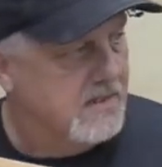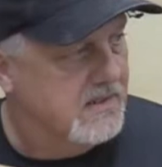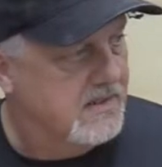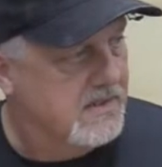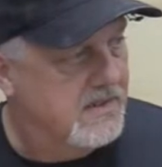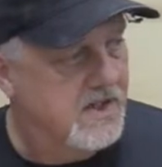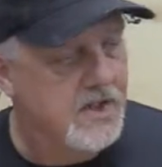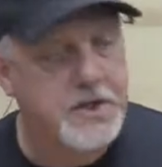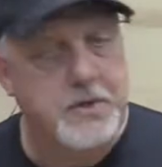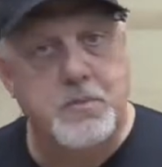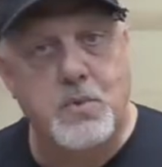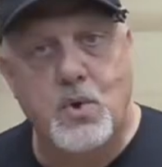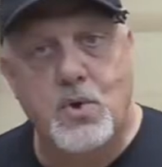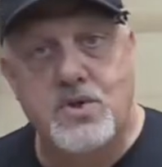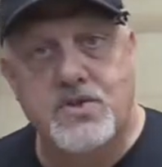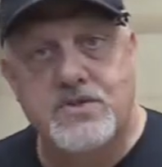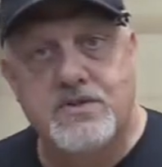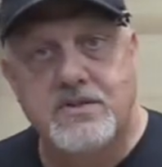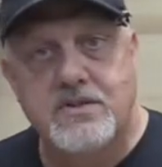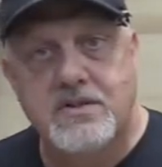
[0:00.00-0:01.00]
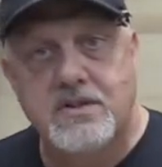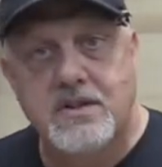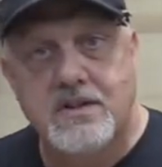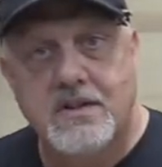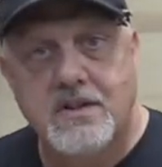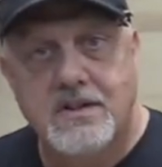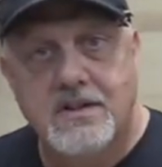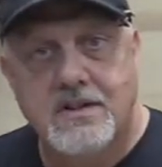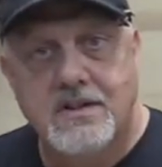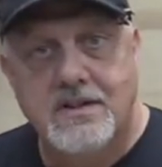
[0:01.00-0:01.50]
cutting board
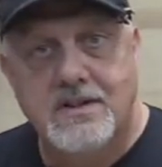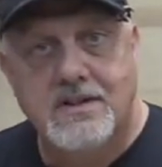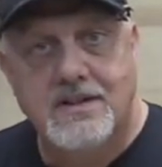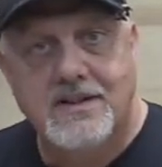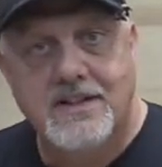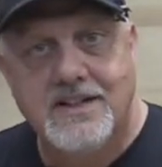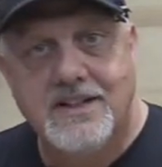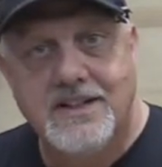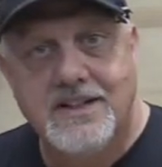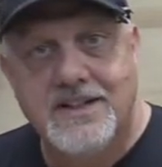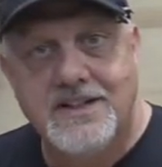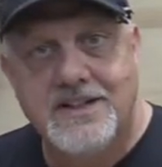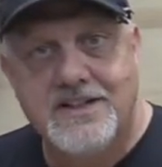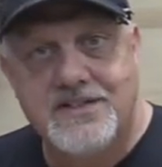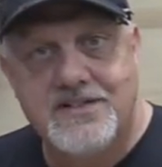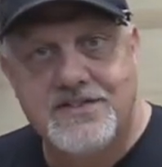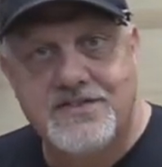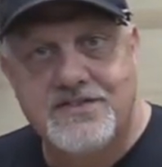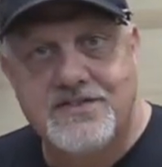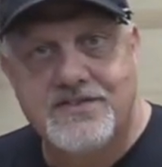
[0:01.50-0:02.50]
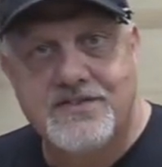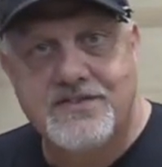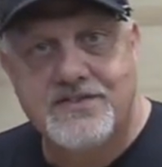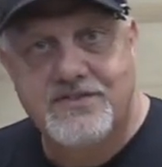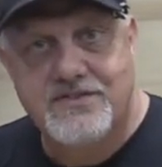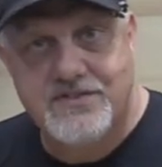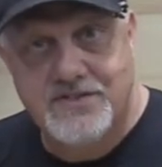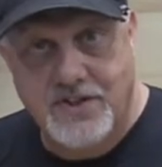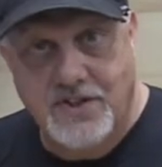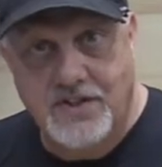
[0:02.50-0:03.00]

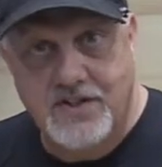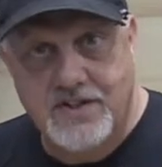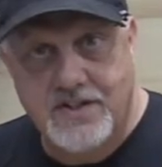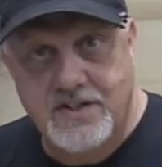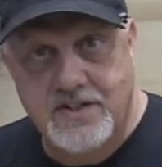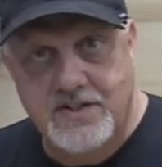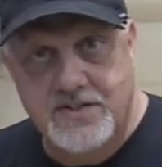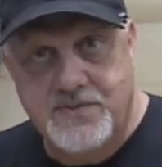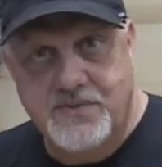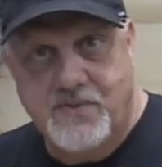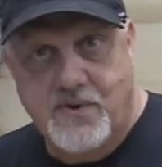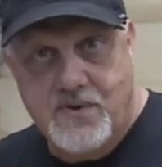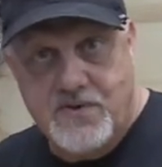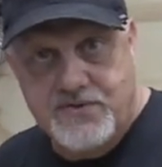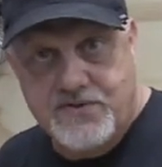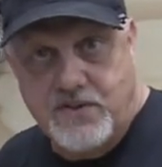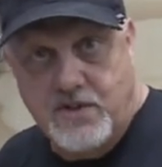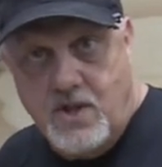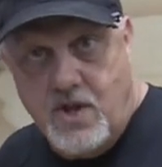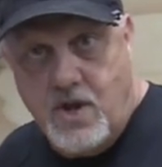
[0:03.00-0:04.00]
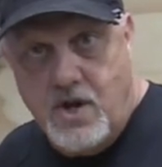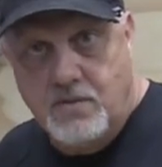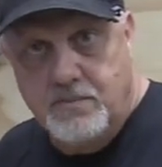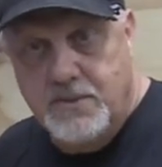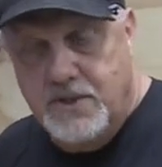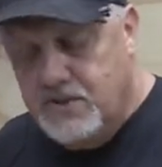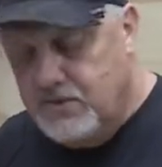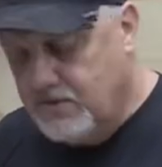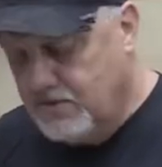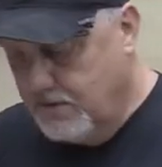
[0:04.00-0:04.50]
is done as far as the
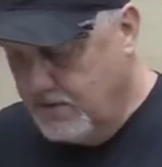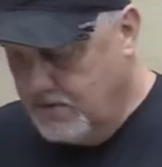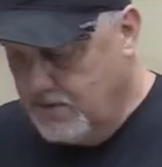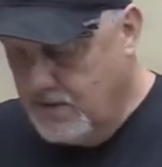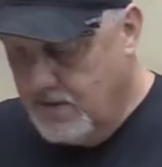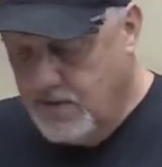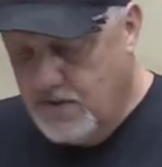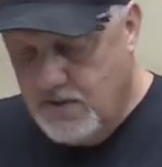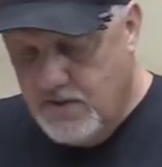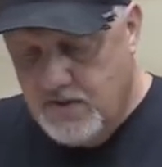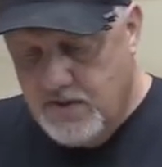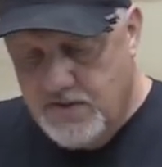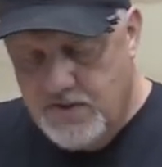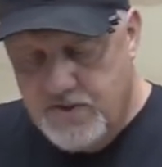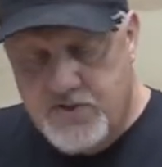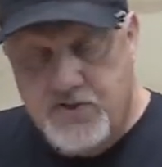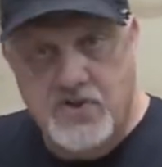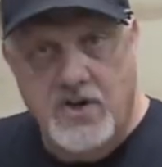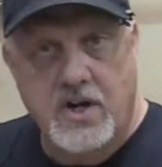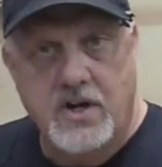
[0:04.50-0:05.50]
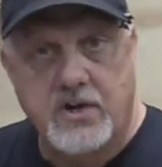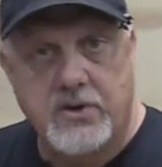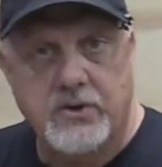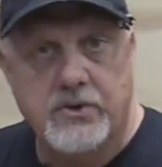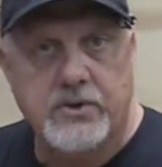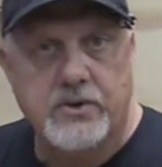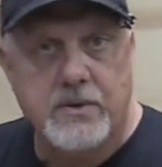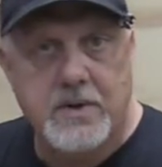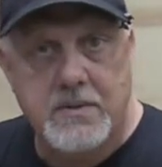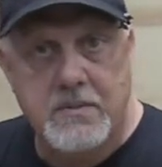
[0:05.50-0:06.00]
LongMill. The
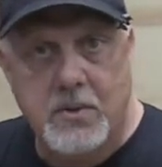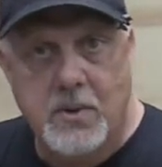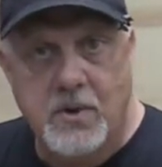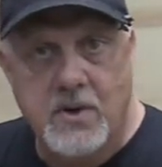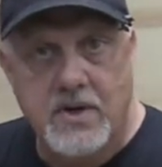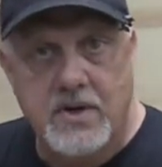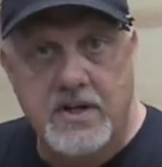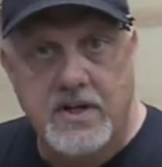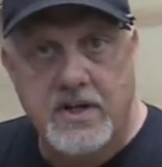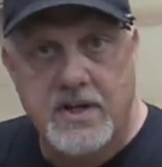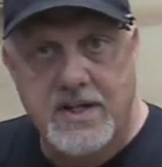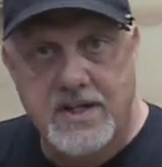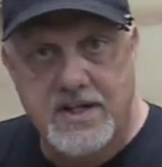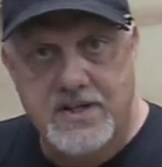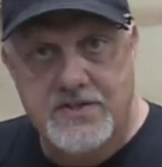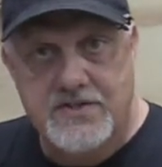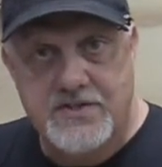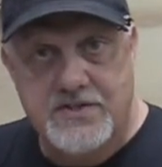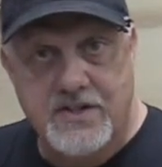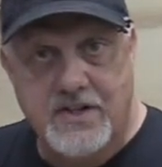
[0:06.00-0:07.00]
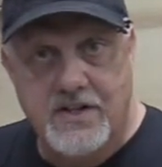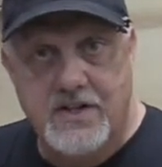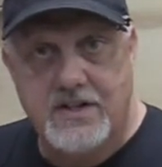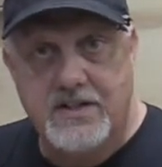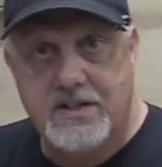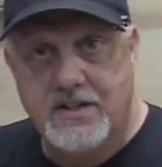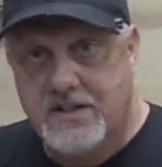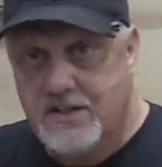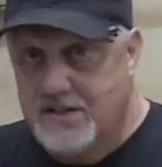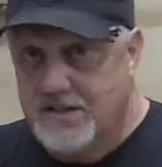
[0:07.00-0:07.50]
charcuterie board is
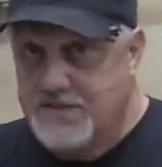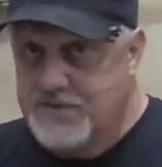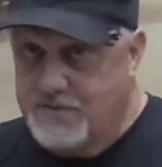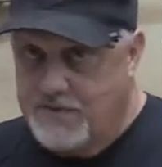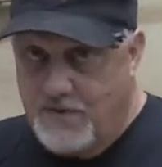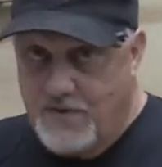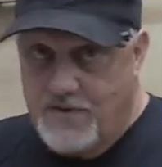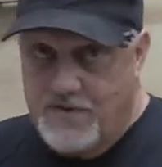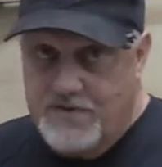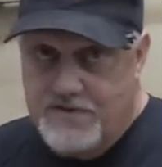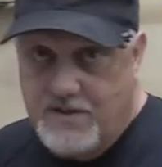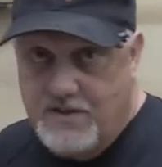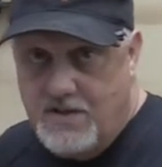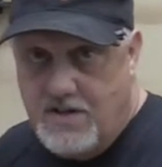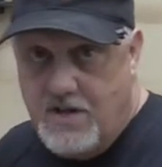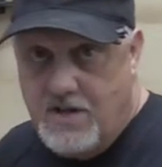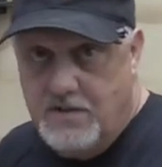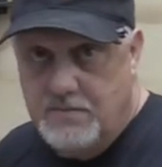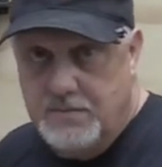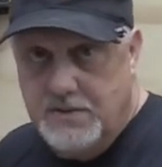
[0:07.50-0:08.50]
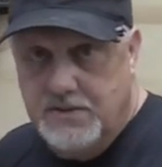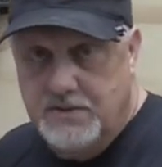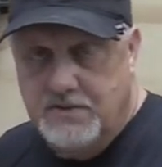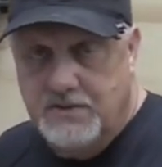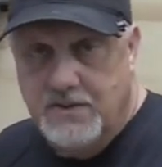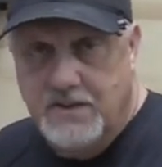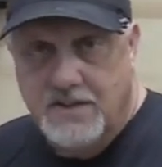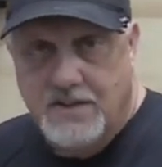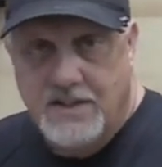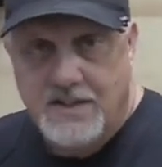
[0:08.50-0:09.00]
done as far as the LongMill.
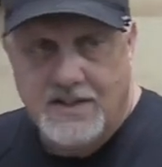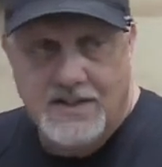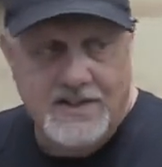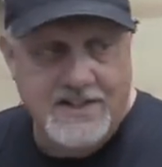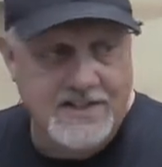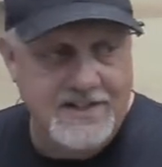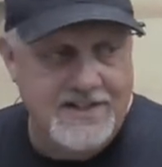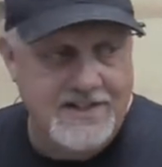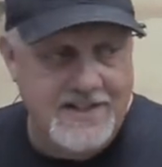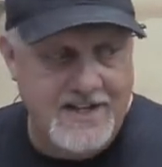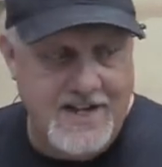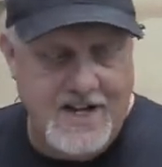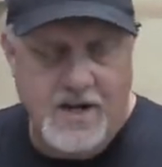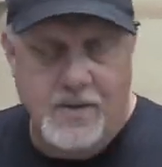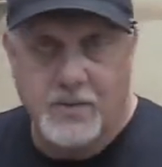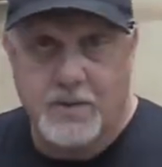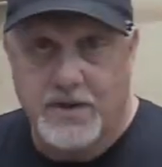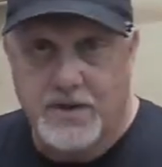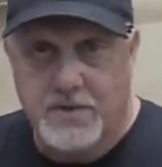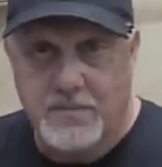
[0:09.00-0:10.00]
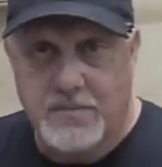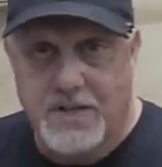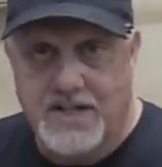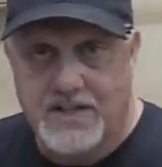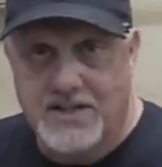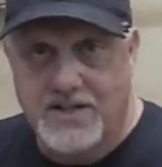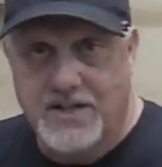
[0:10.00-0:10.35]
Now we're going to make the